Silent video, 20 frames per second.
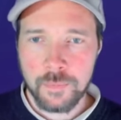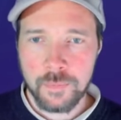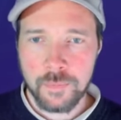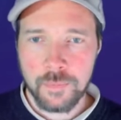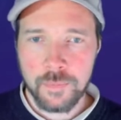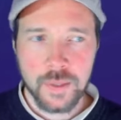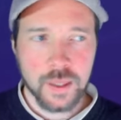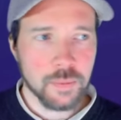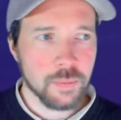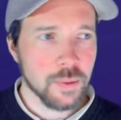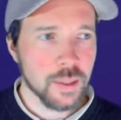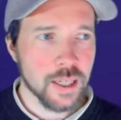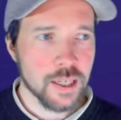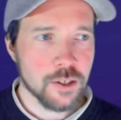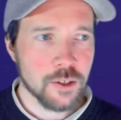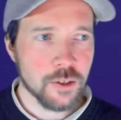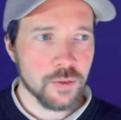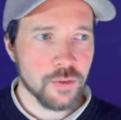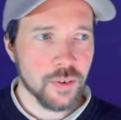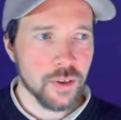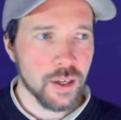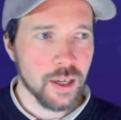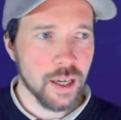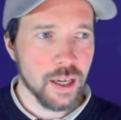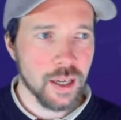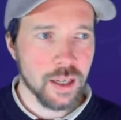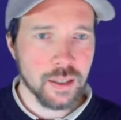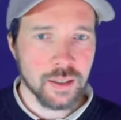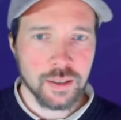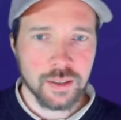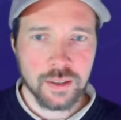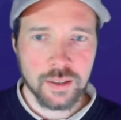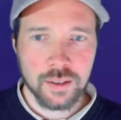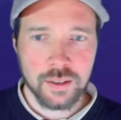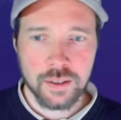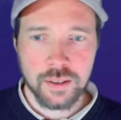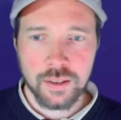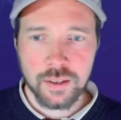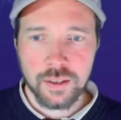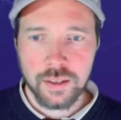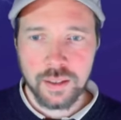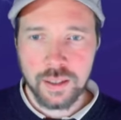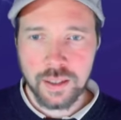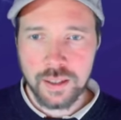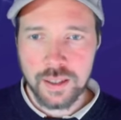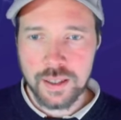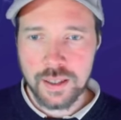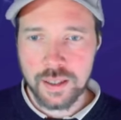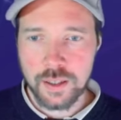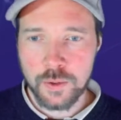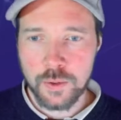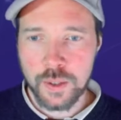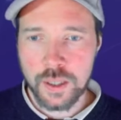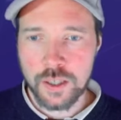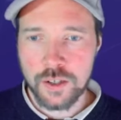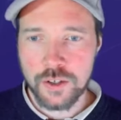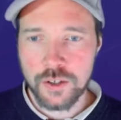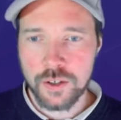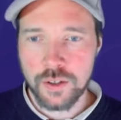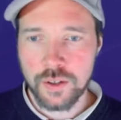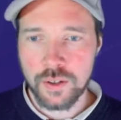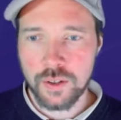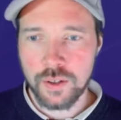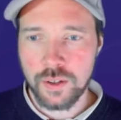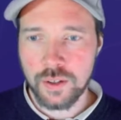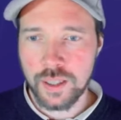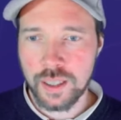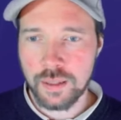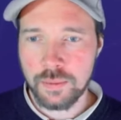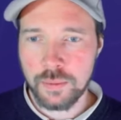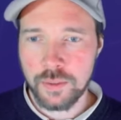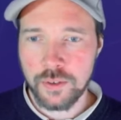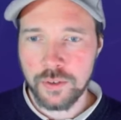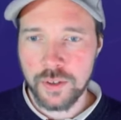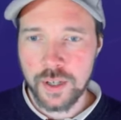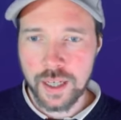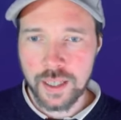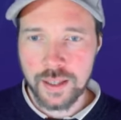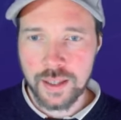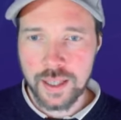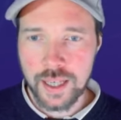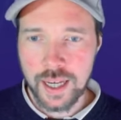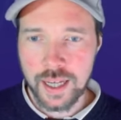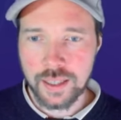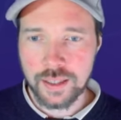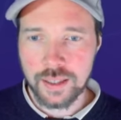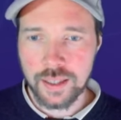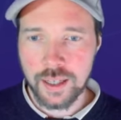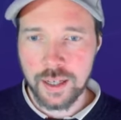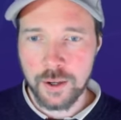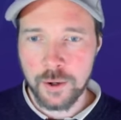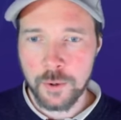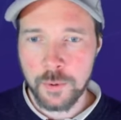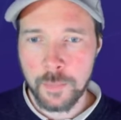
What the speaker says: in place of n in this equation. Let me write that now.